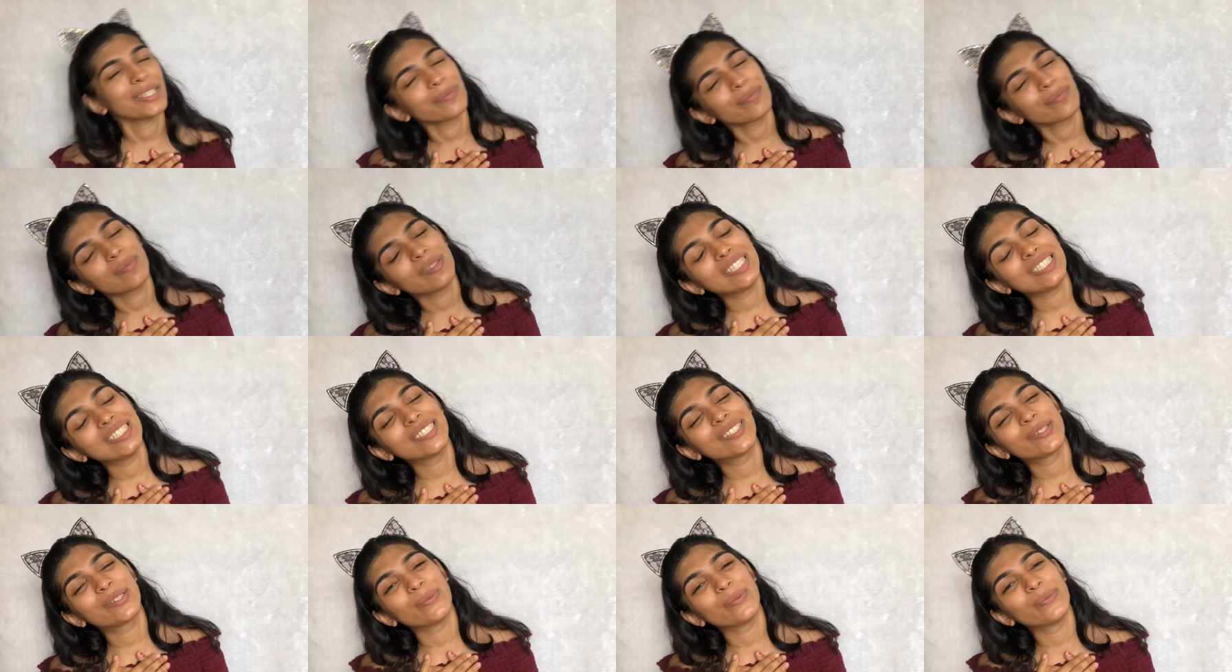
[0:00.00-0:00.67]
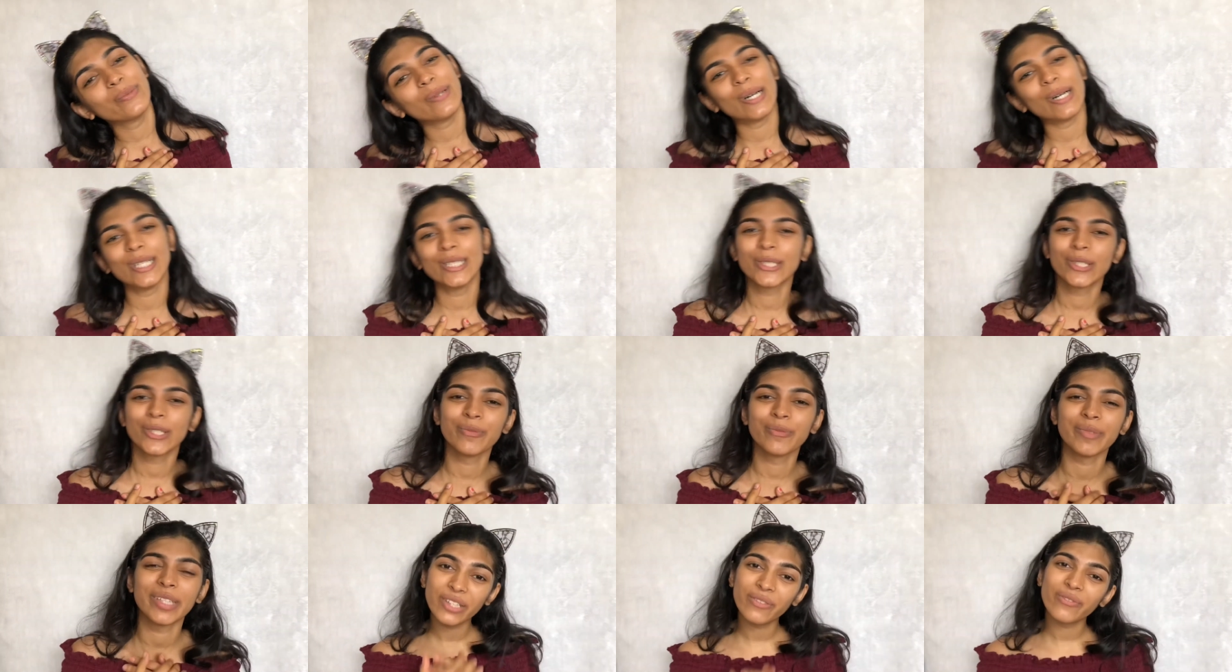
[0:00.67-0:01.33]
It means the world
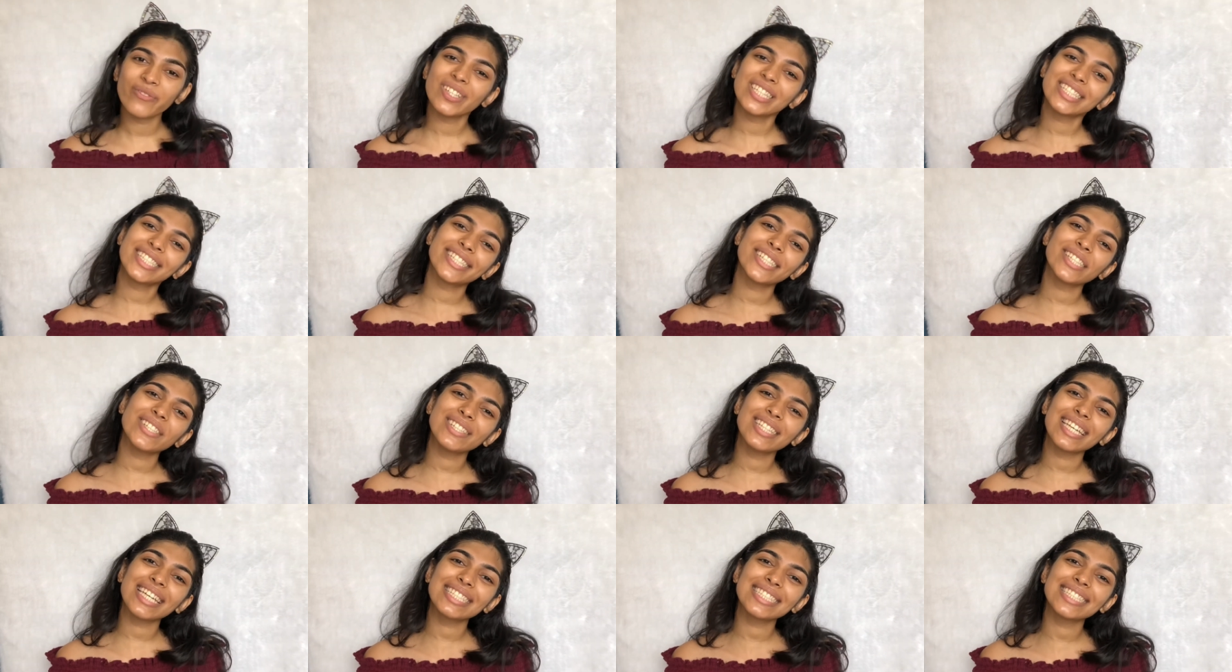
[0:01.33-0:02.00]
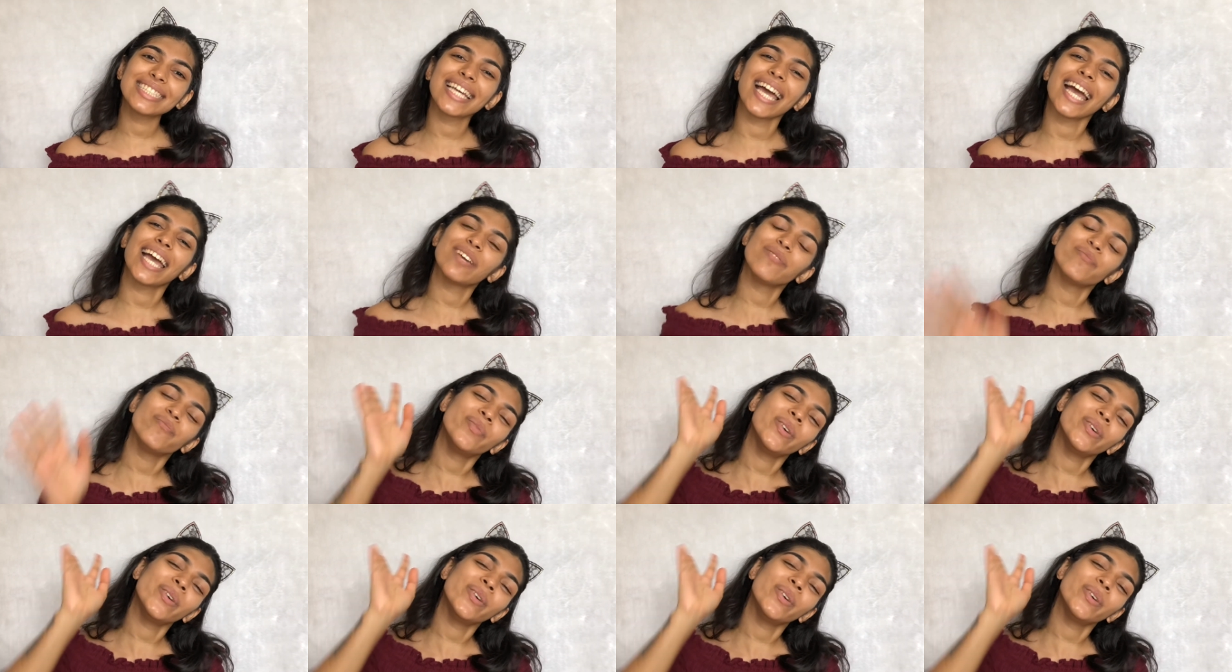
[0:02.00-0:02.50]
to me. We'll see you next time.